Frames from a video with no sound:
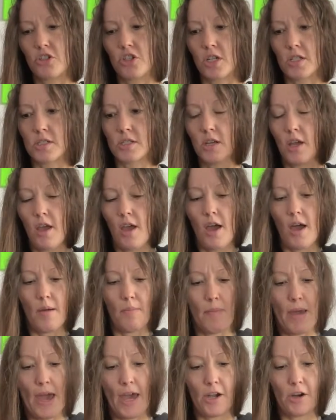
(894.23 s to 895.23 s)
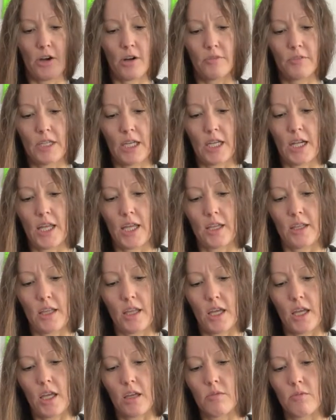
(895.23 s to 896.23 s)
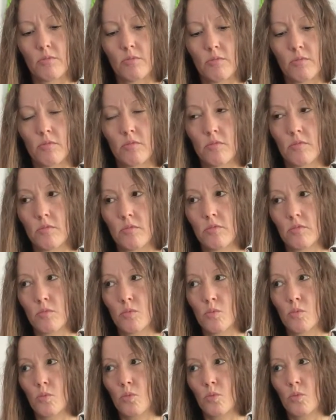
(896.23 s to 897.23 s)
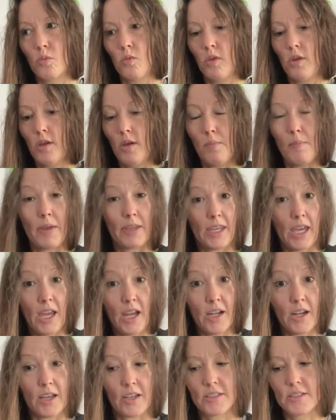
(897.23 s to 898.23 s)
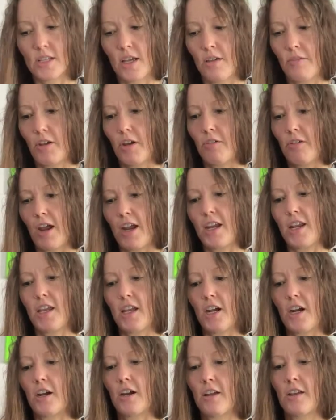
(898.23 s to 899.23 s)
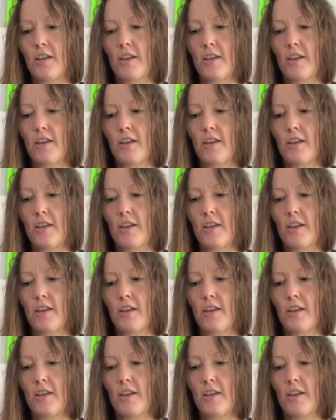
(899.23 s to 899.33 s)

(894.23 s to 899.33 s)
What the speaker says: just a matter of getting the mechanics of it right here